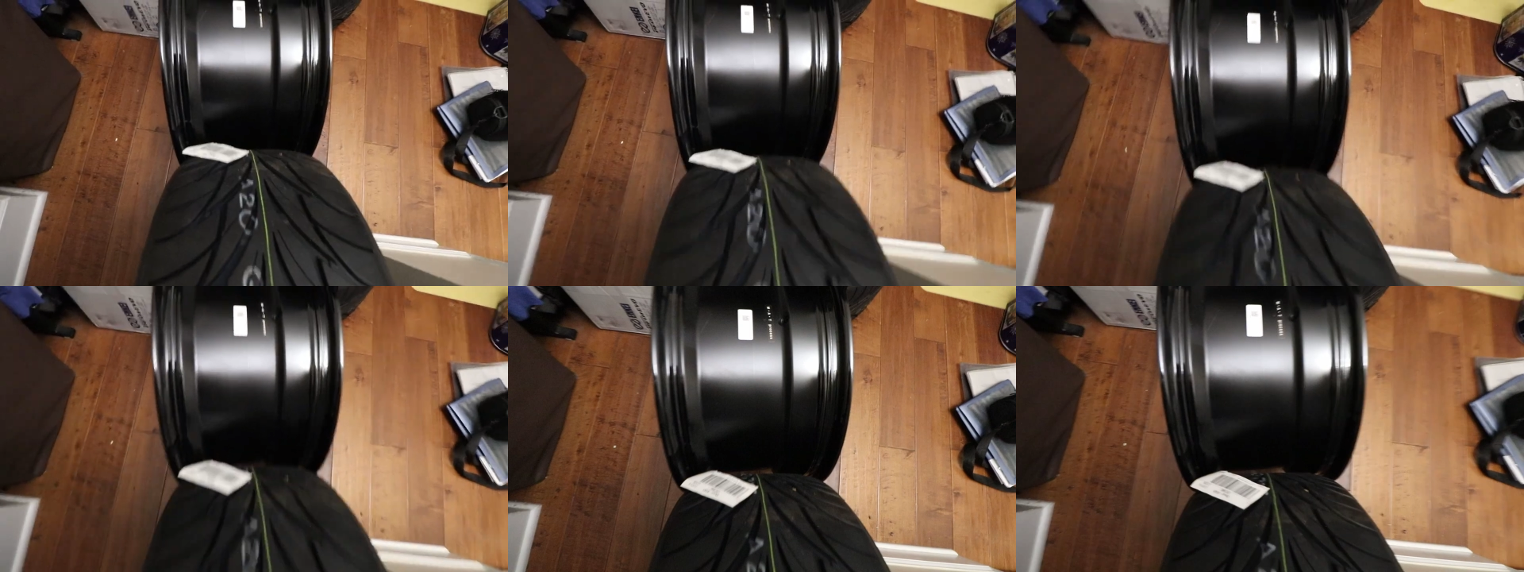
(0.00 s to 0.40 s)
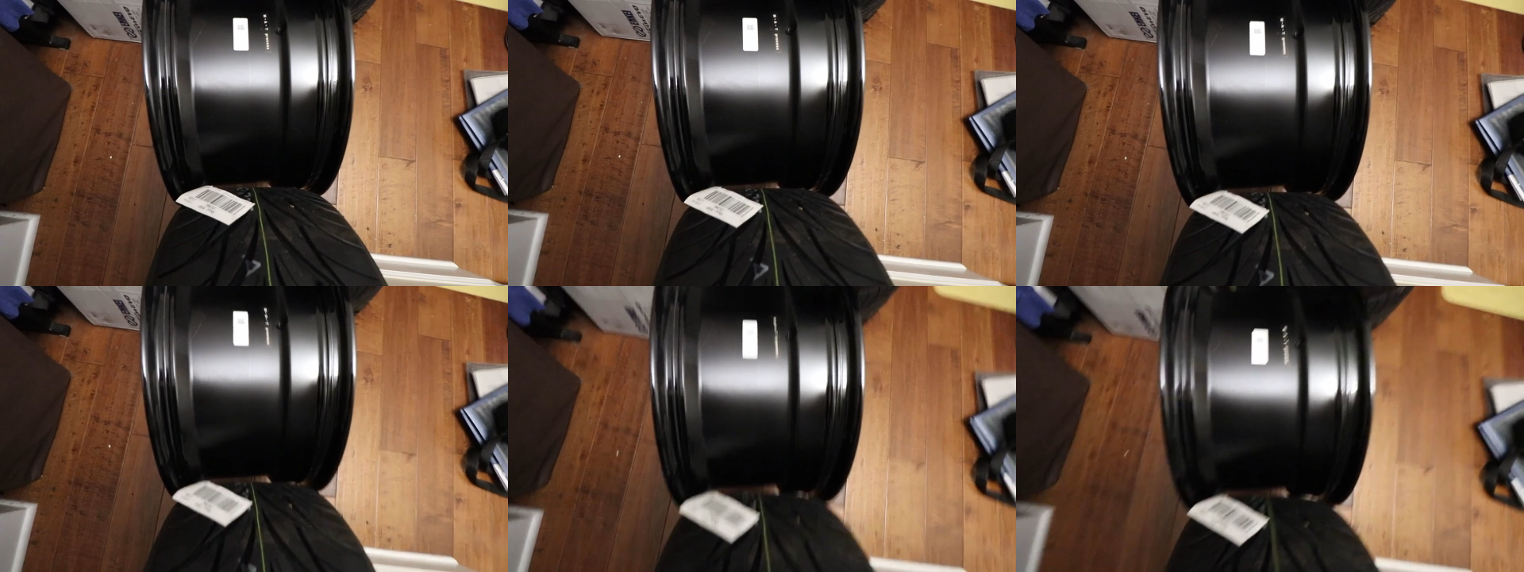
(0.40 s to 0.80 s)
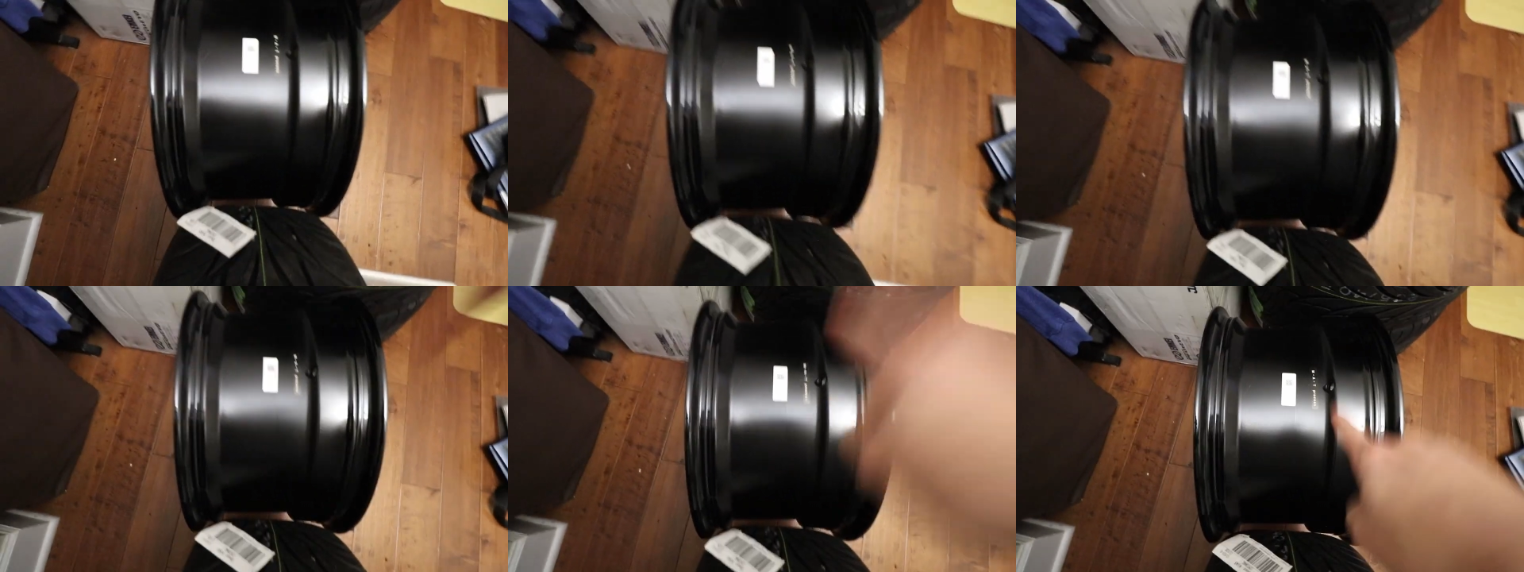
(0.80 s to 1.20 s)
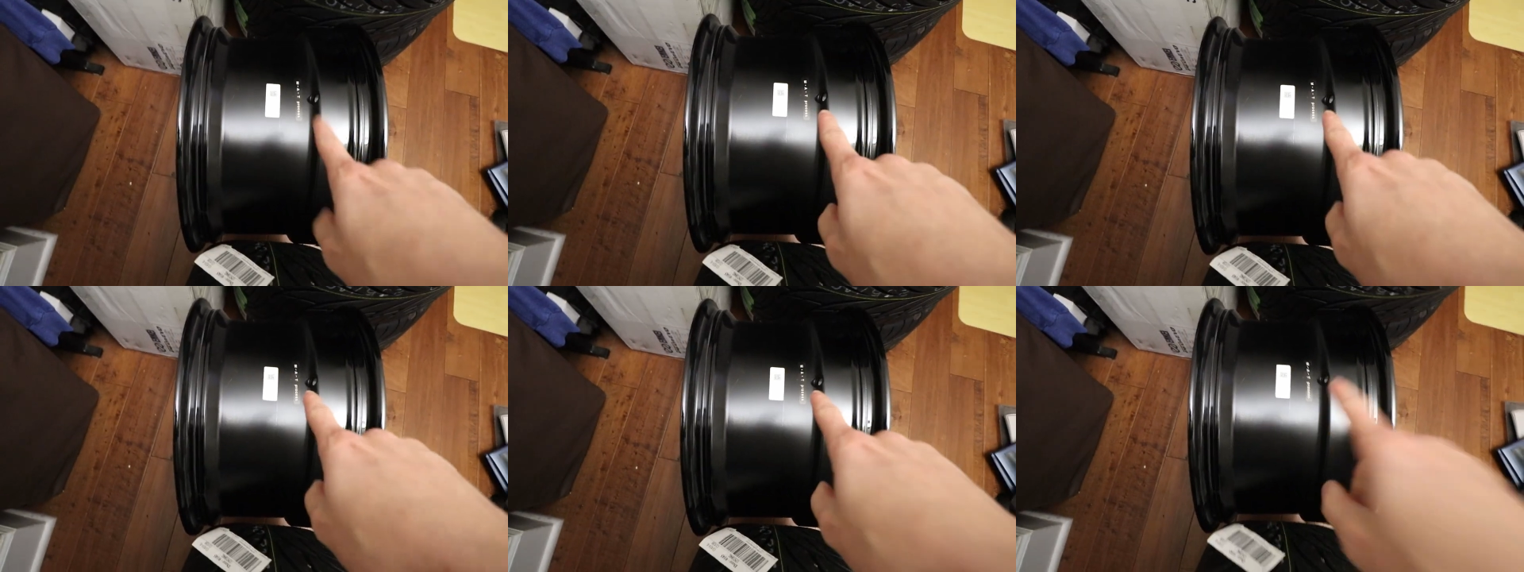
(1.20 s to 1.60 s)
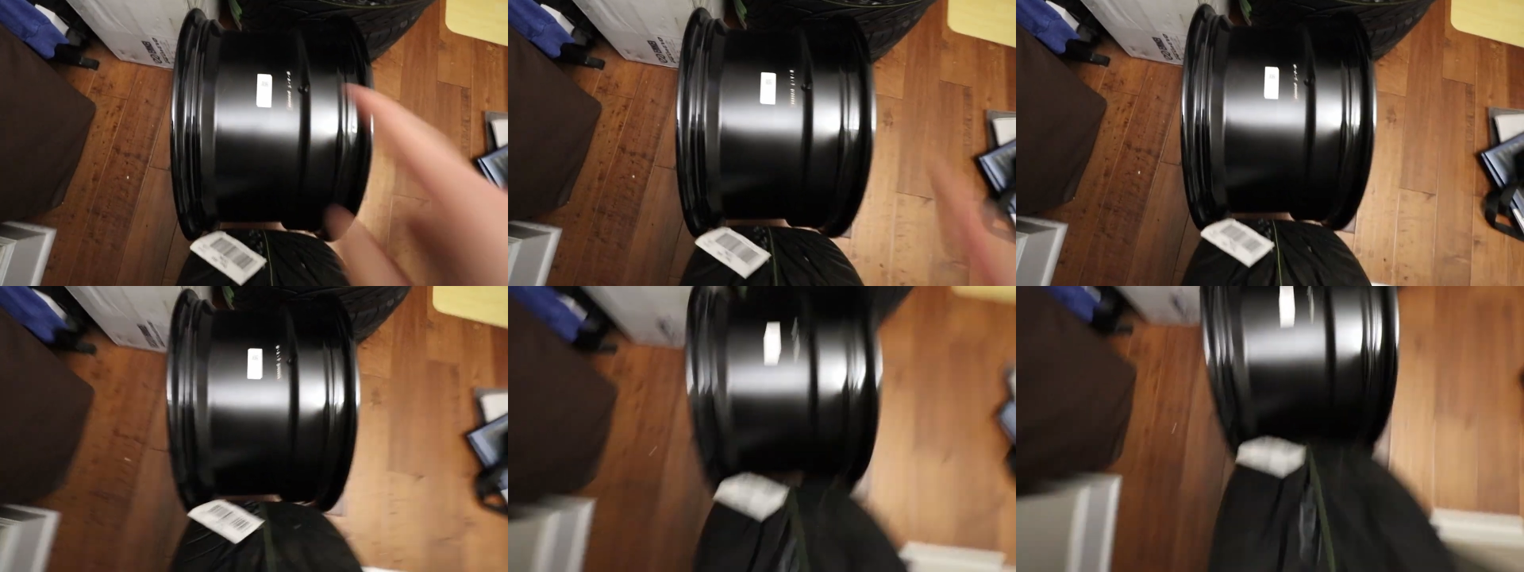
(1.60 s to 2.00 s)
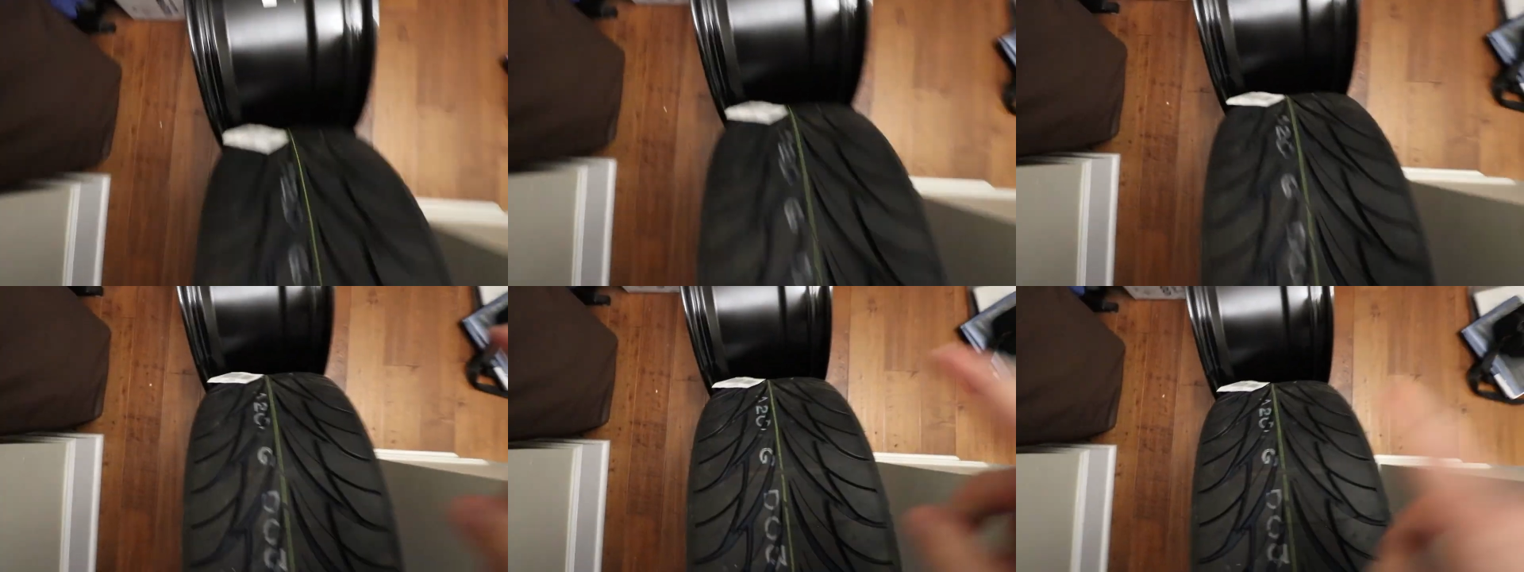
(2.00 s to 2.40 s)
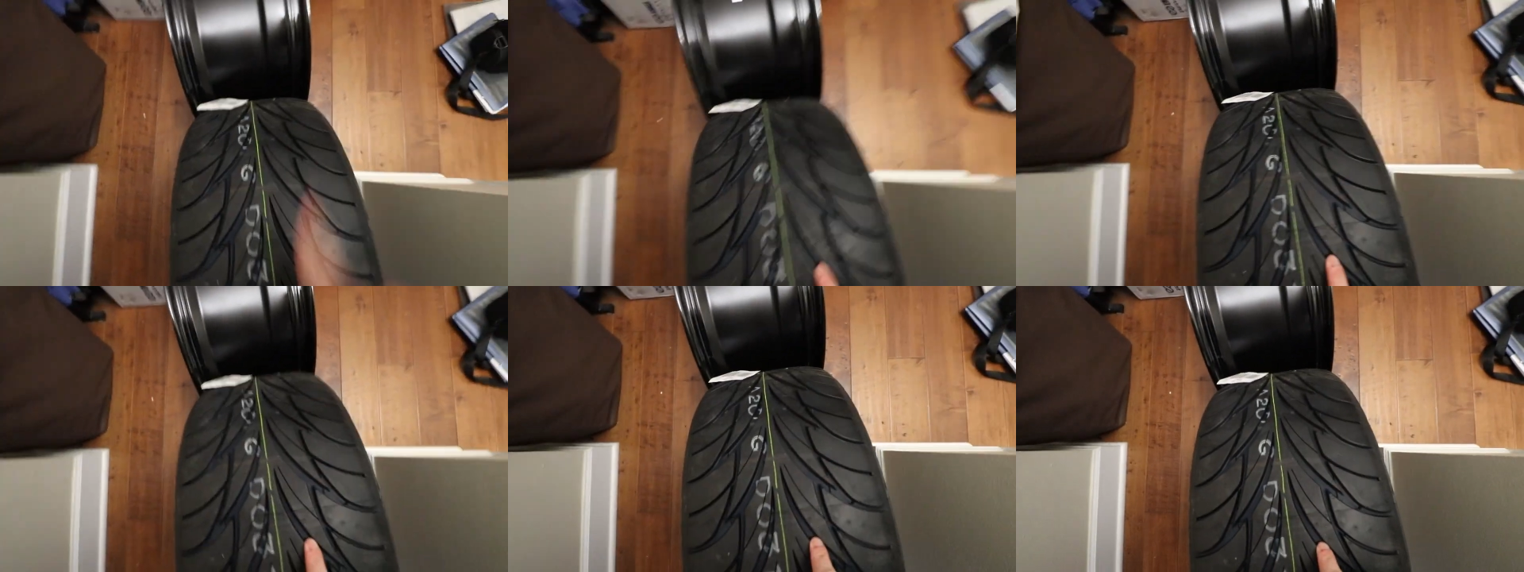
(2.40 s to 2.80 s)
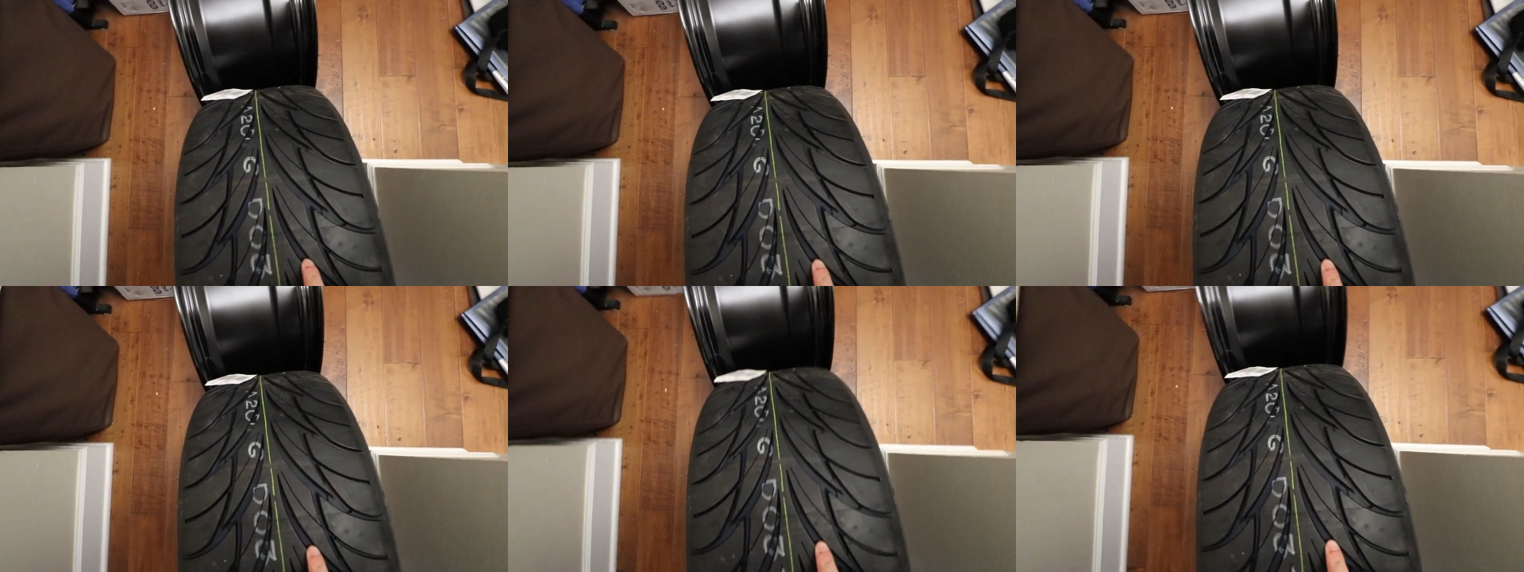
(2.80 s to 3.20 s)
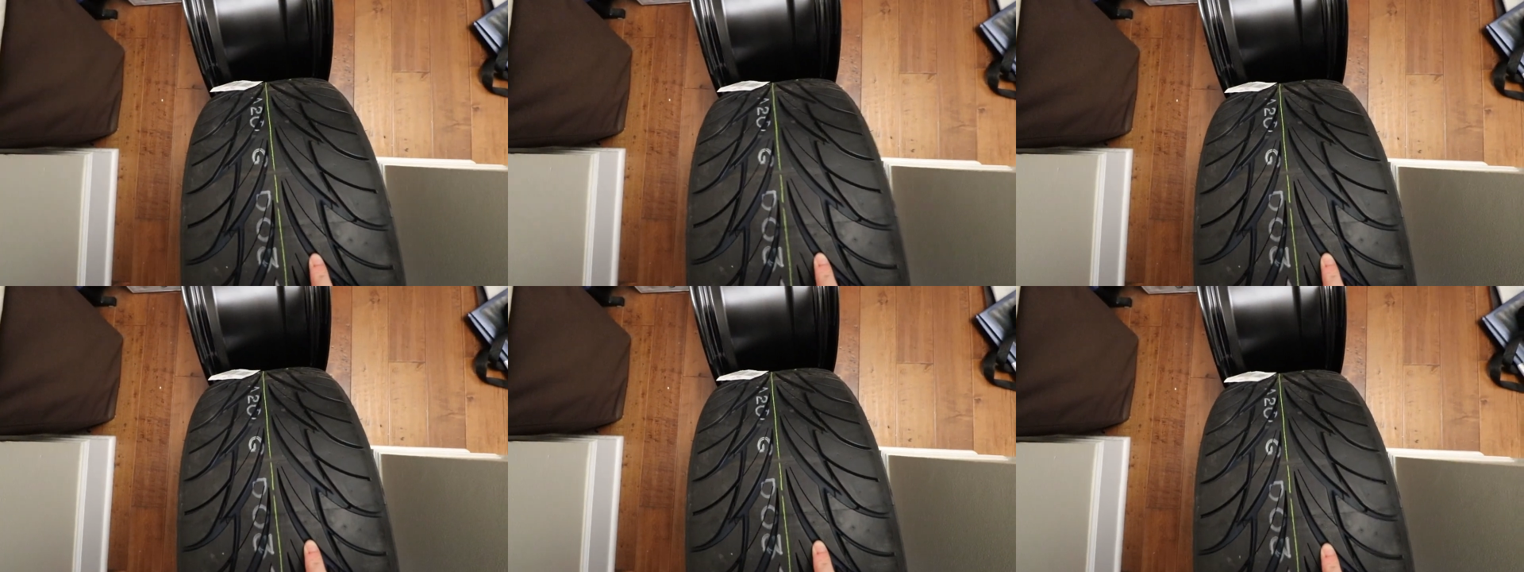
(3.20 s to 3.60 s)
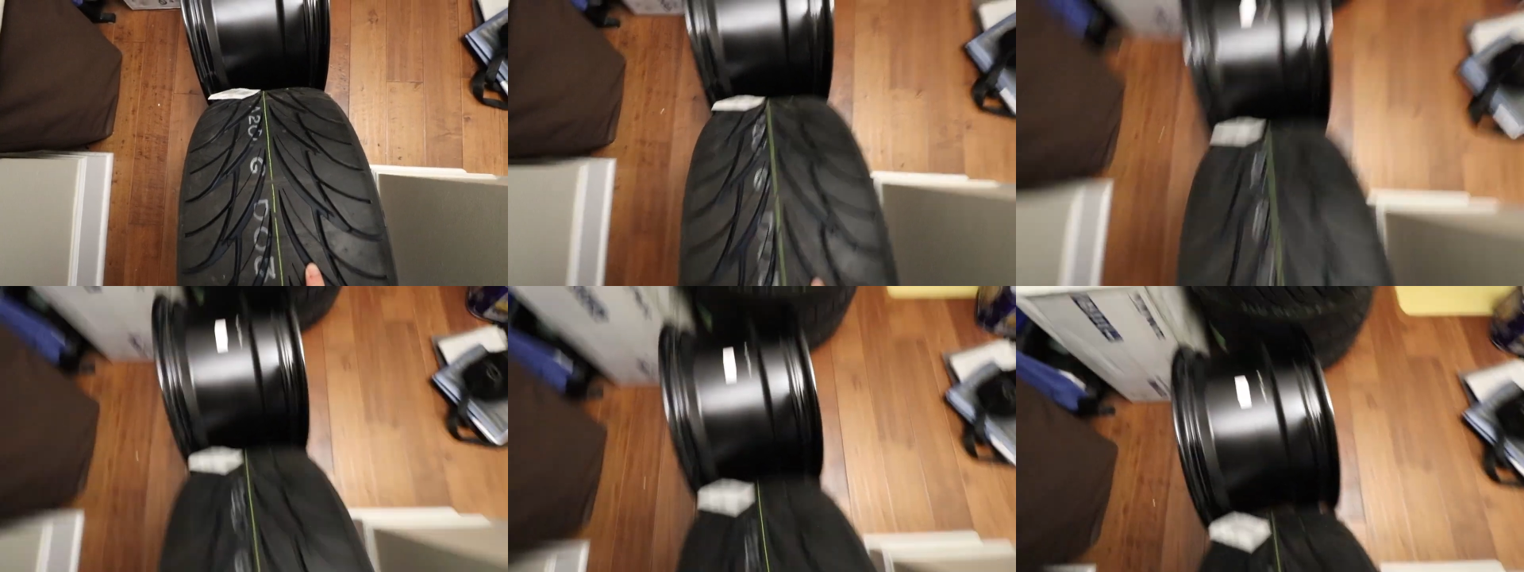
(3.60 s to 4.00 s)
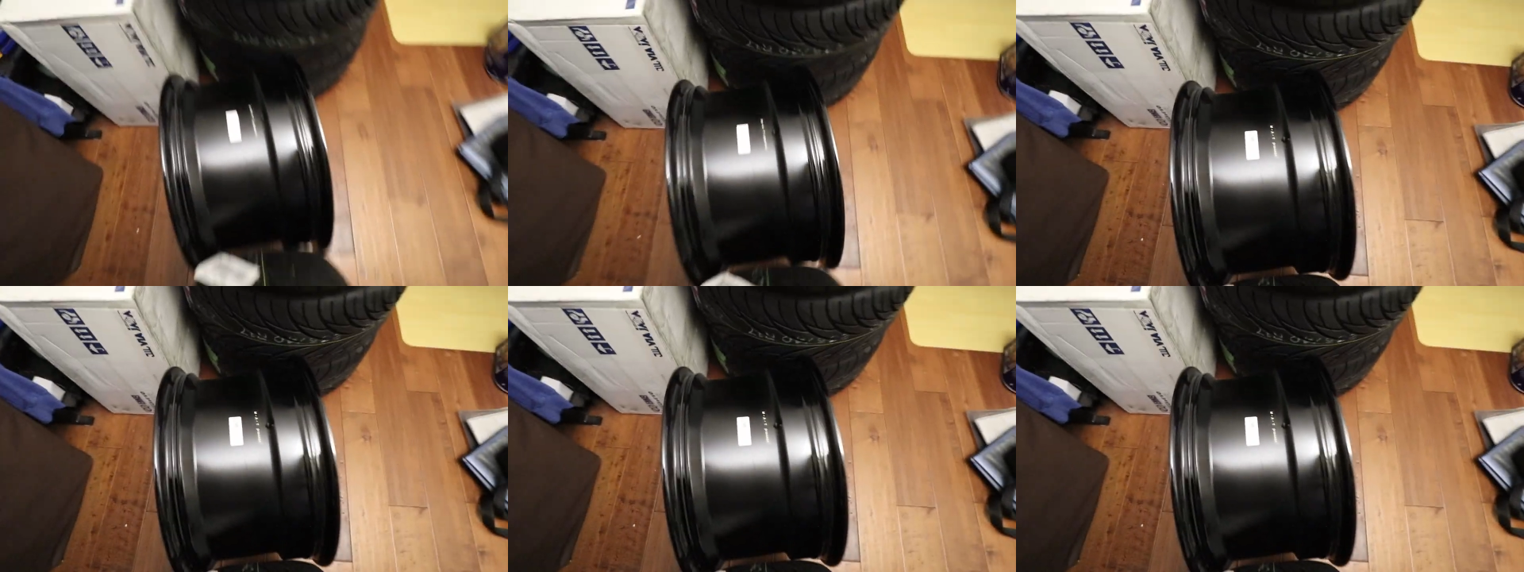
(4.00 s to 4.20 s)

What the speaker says: Nobody's mouth can be seen.